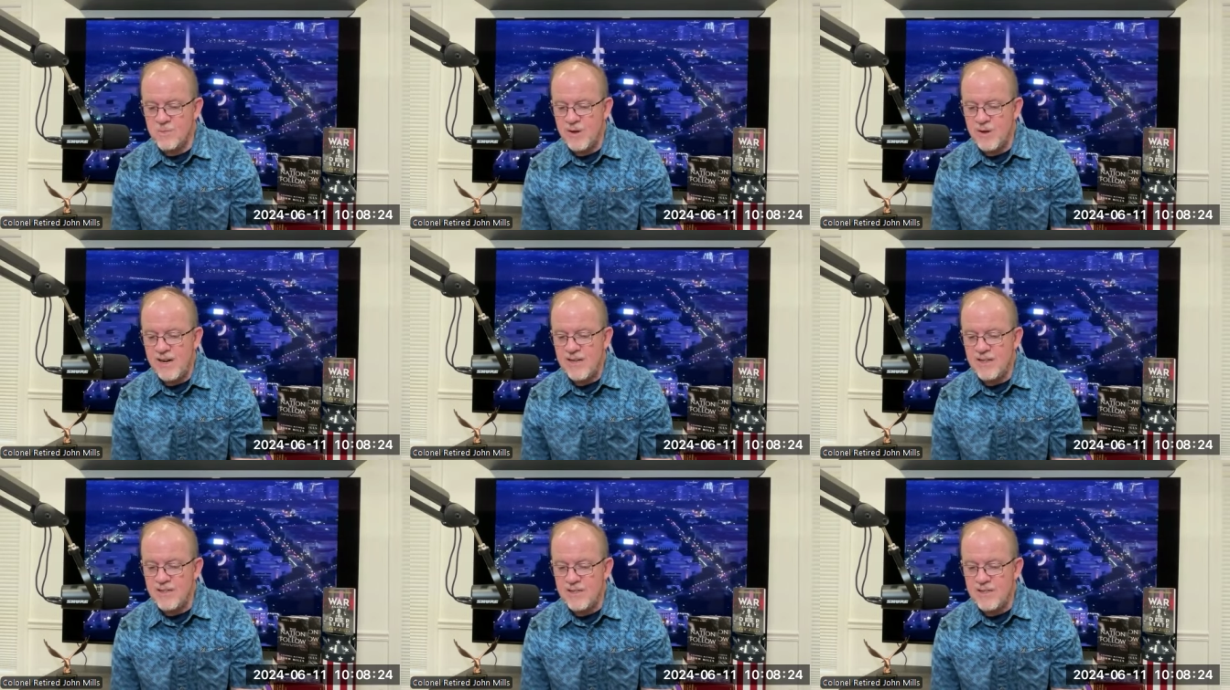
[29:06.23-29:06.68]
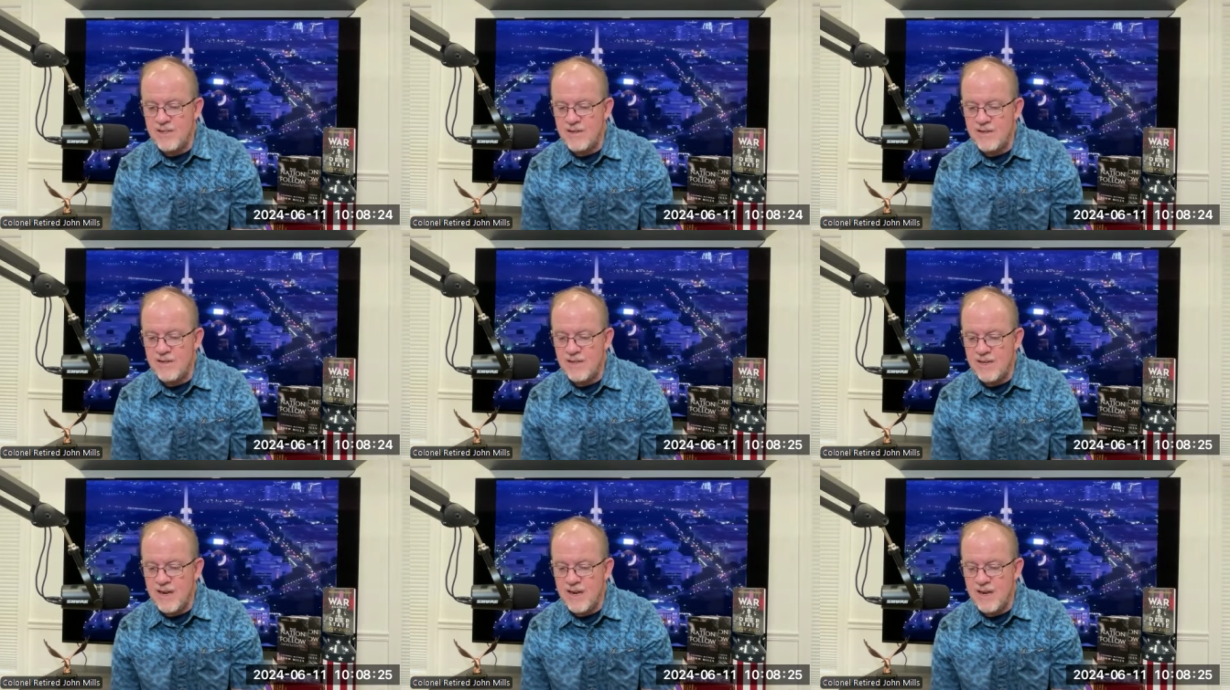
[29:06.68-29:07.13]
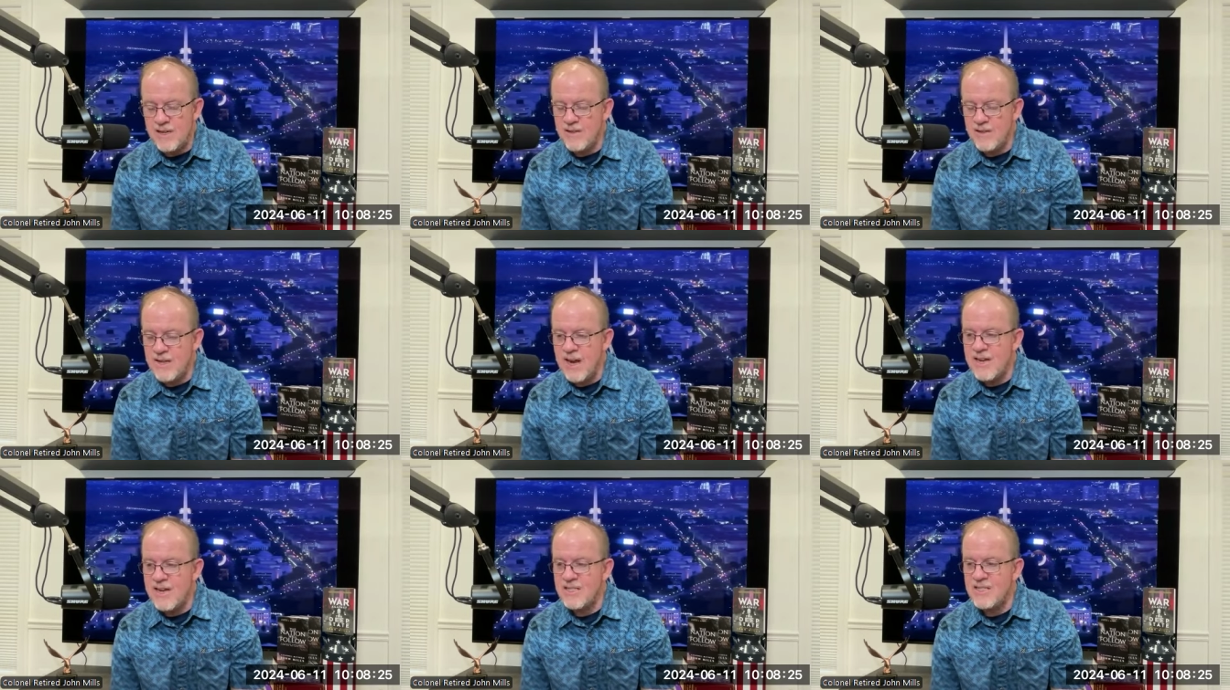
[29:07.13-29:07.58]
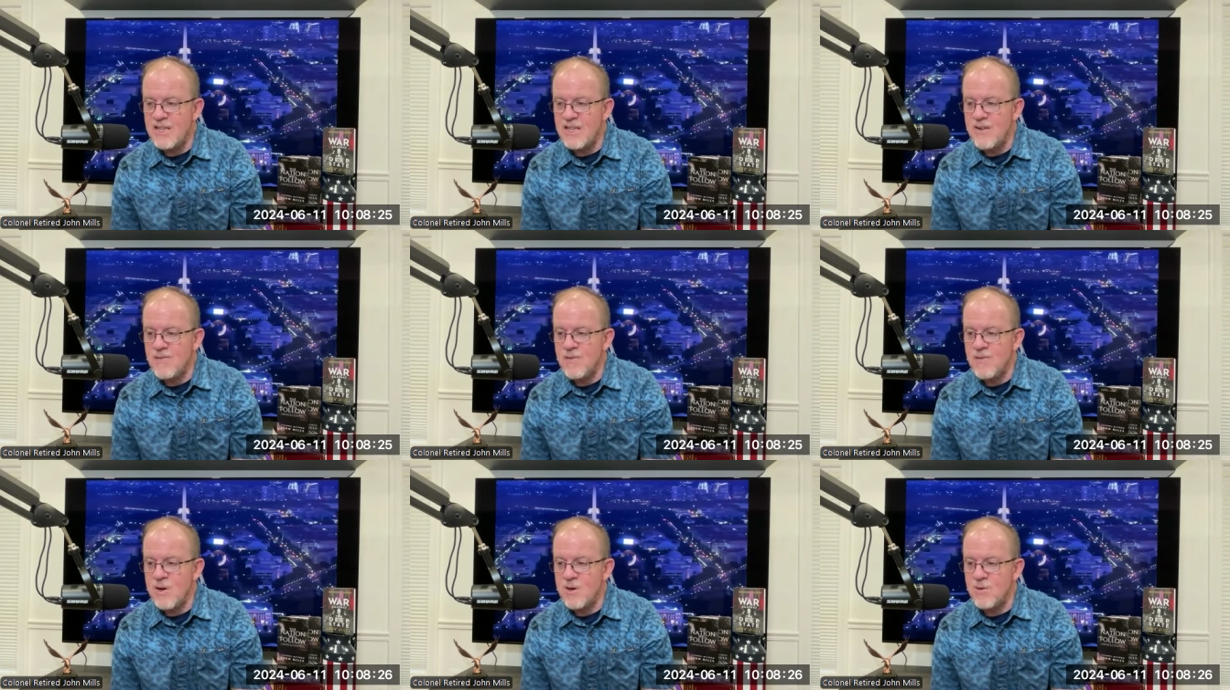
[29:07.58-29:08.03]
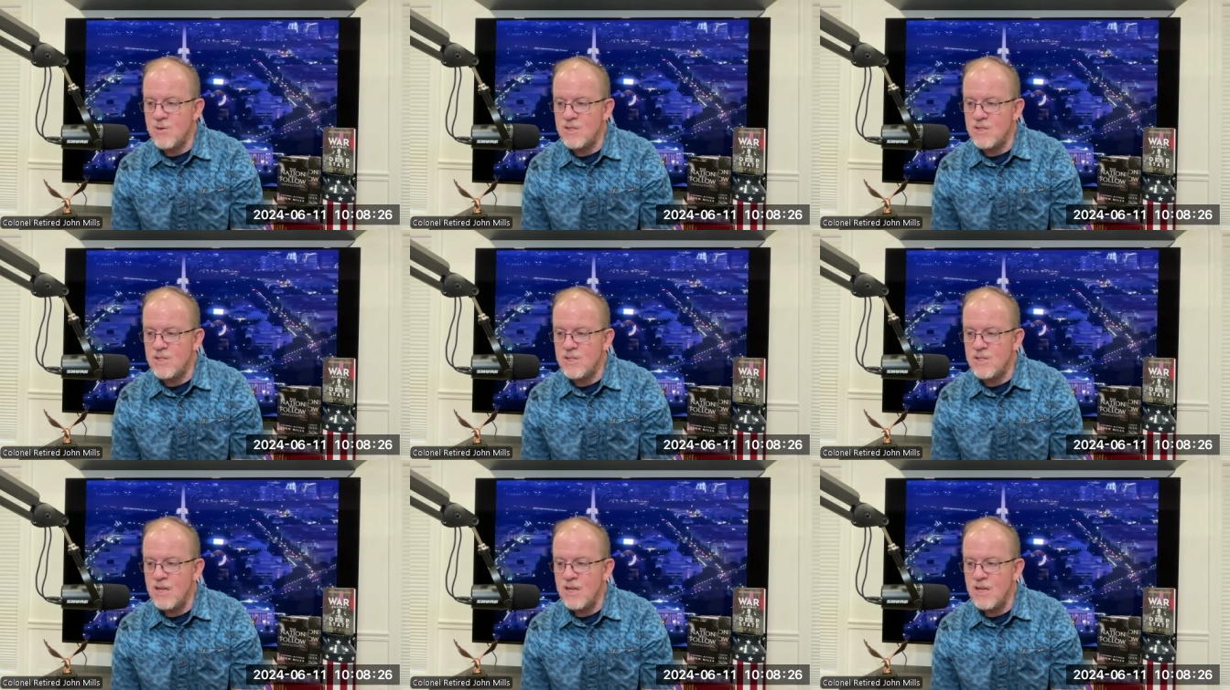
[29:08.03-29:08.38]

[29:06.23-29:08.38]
but any of the the, uh, the IC folks,